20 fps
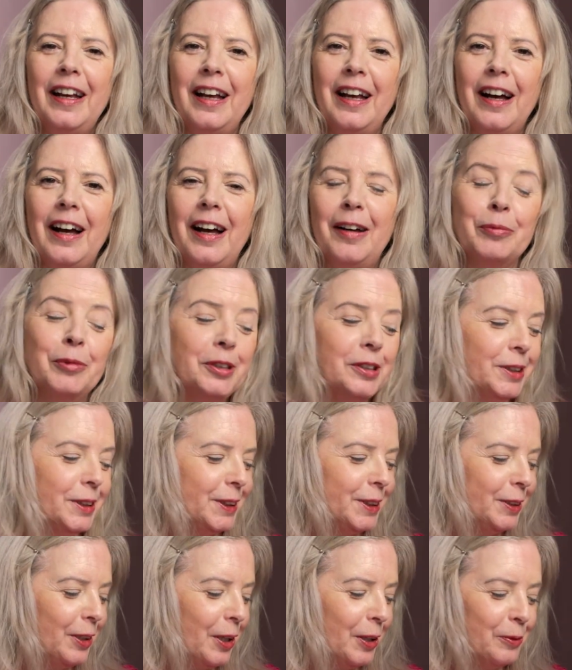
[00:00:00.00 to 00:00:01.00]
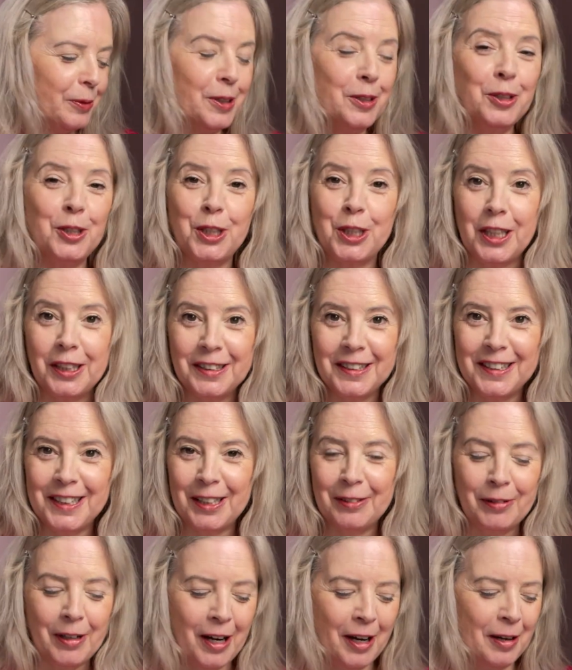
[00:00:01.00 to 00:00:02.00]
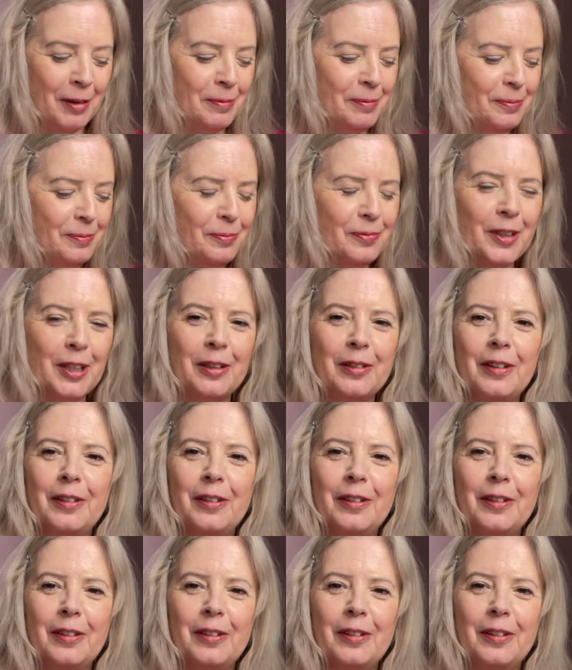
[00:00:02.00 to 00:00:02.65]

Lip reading: I'm going to start with Shantaram,